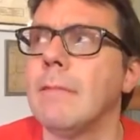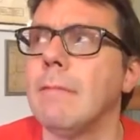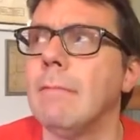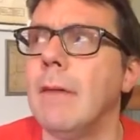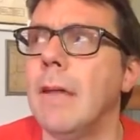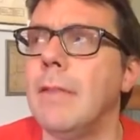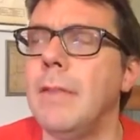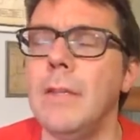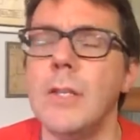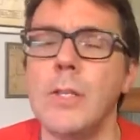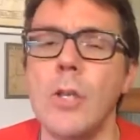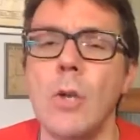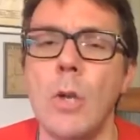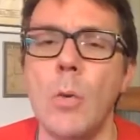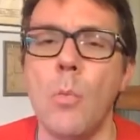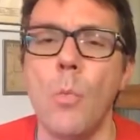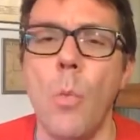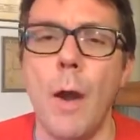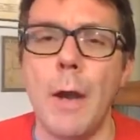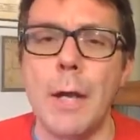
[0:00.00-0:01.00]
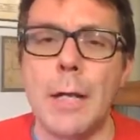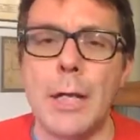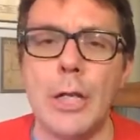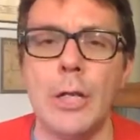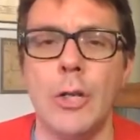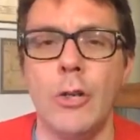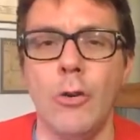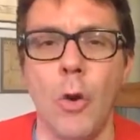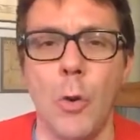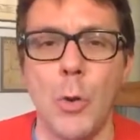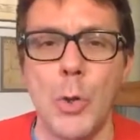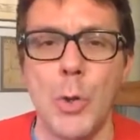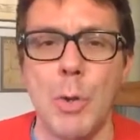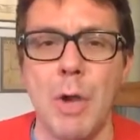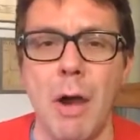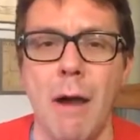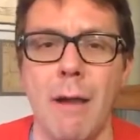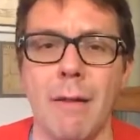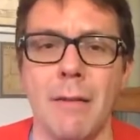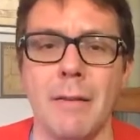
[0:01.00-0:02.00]
I think there's only one control you
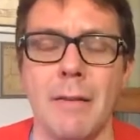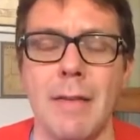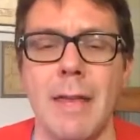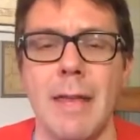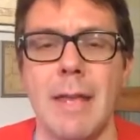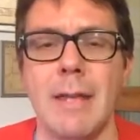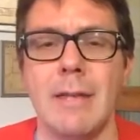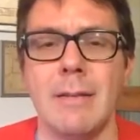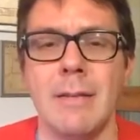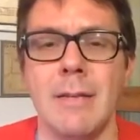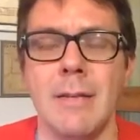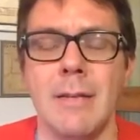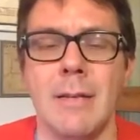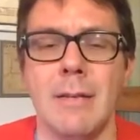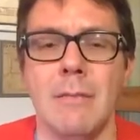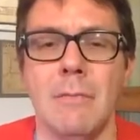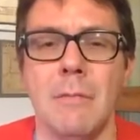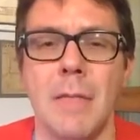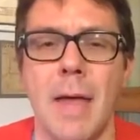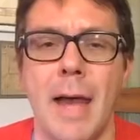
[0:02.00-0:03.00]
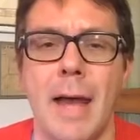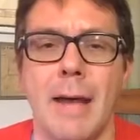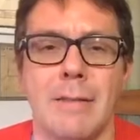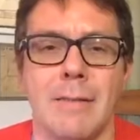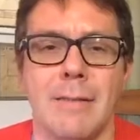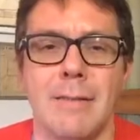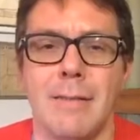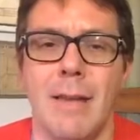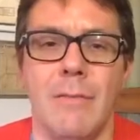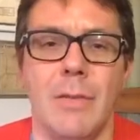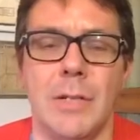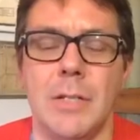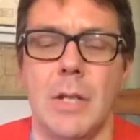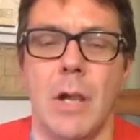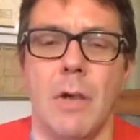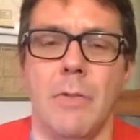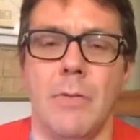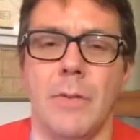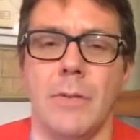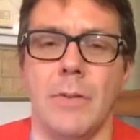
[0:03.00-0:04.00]
kind of need without having to
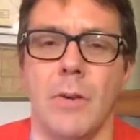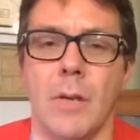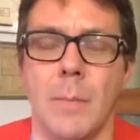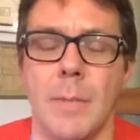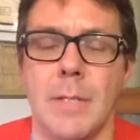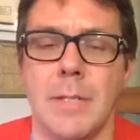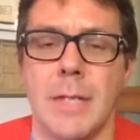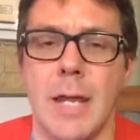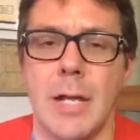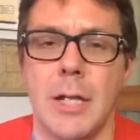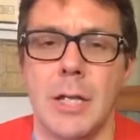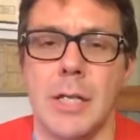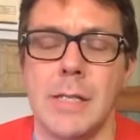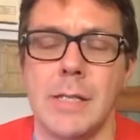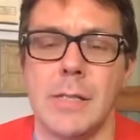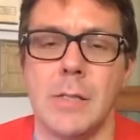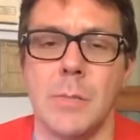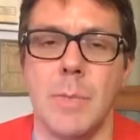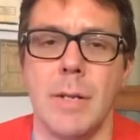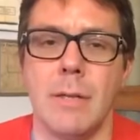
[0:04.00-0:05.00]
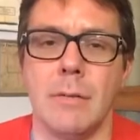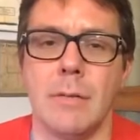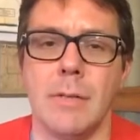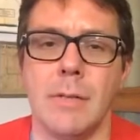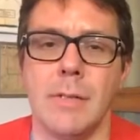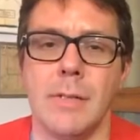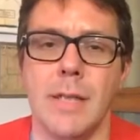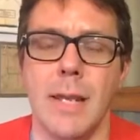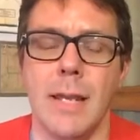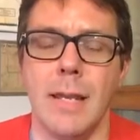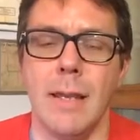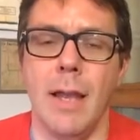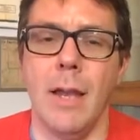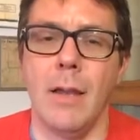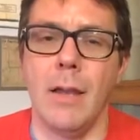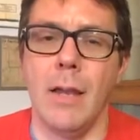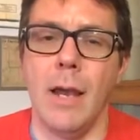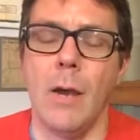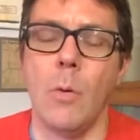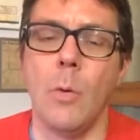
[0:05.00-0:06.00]
go through the documentation, is to be able to say,
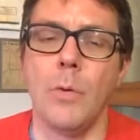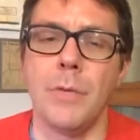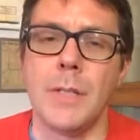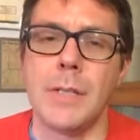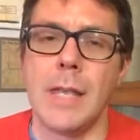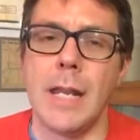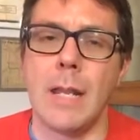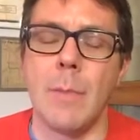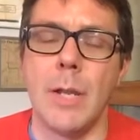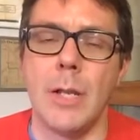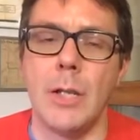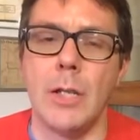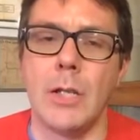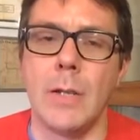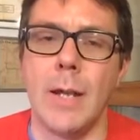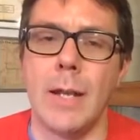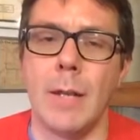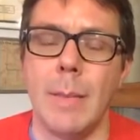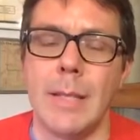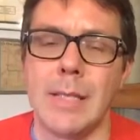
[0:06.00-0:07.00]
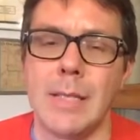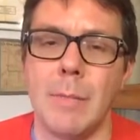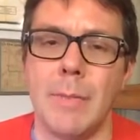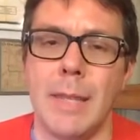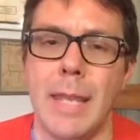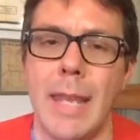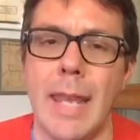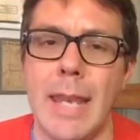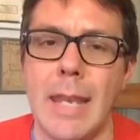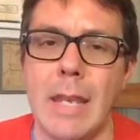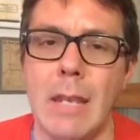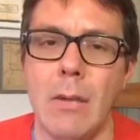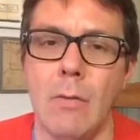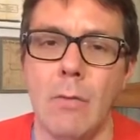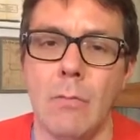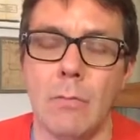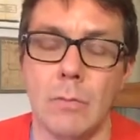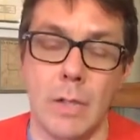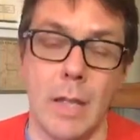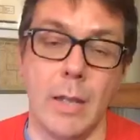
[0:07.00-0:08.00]
hey, I want this animation to animate something in,
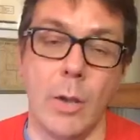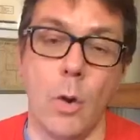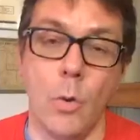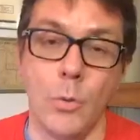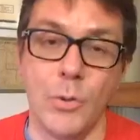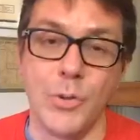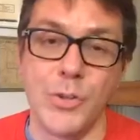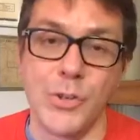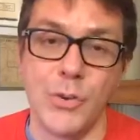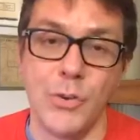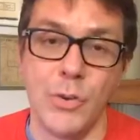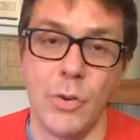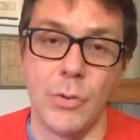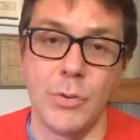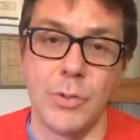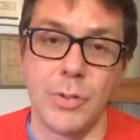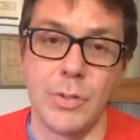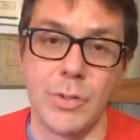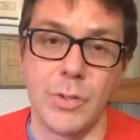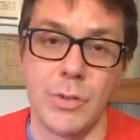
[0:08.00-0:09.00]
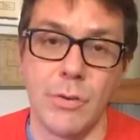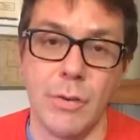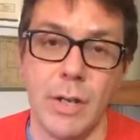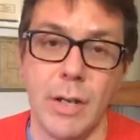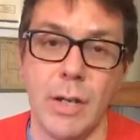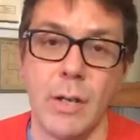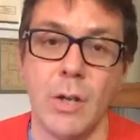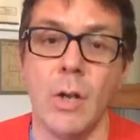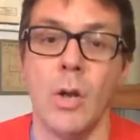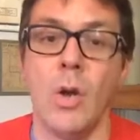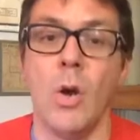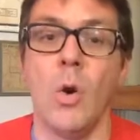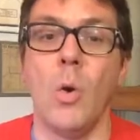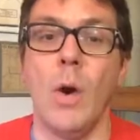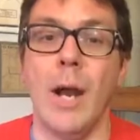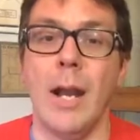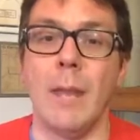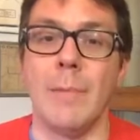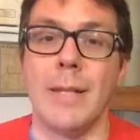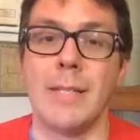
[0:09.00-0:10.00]
like on the screen, onto the screen,
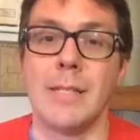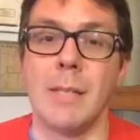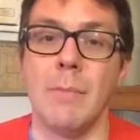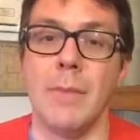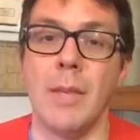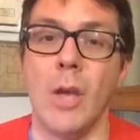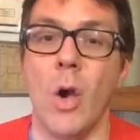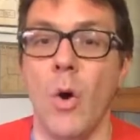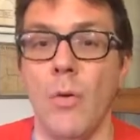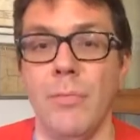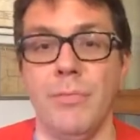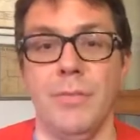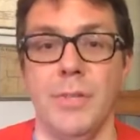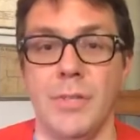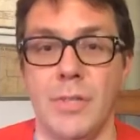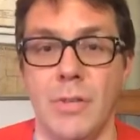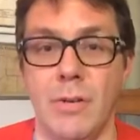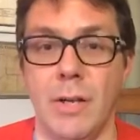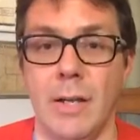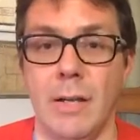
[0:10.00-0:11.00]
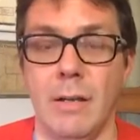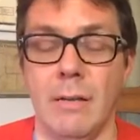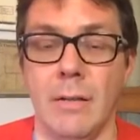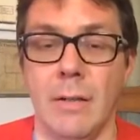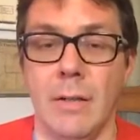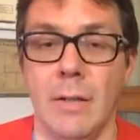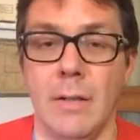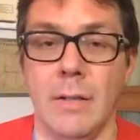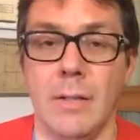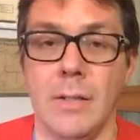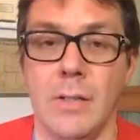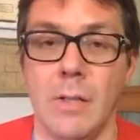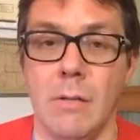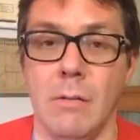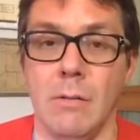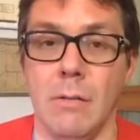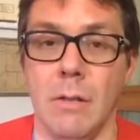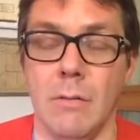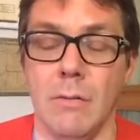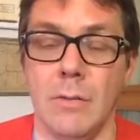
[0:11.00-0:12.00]
or animate something off the screen. So
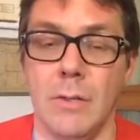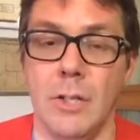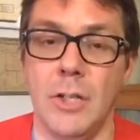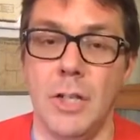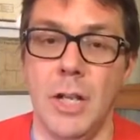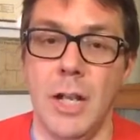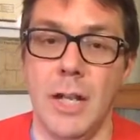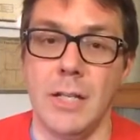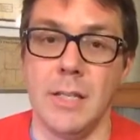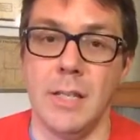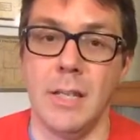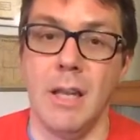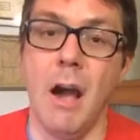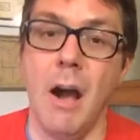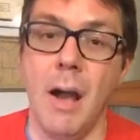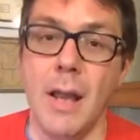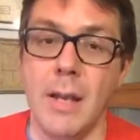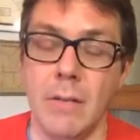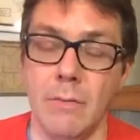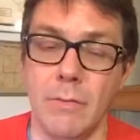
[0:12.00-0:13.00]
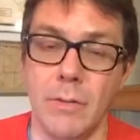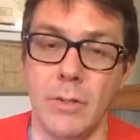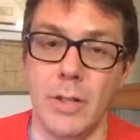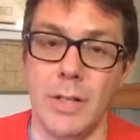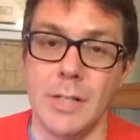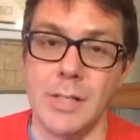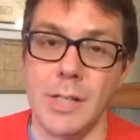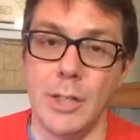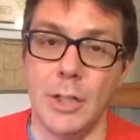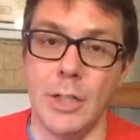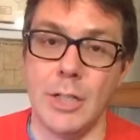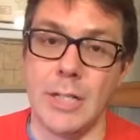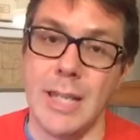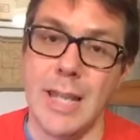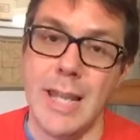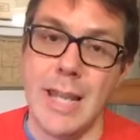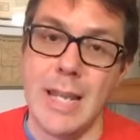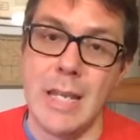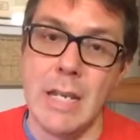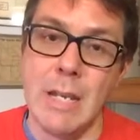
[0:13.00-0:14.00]
you have to change the kind of the transition to
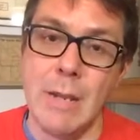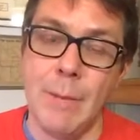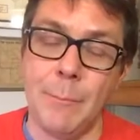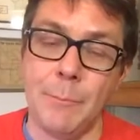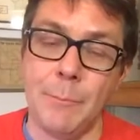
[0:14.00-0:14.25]
in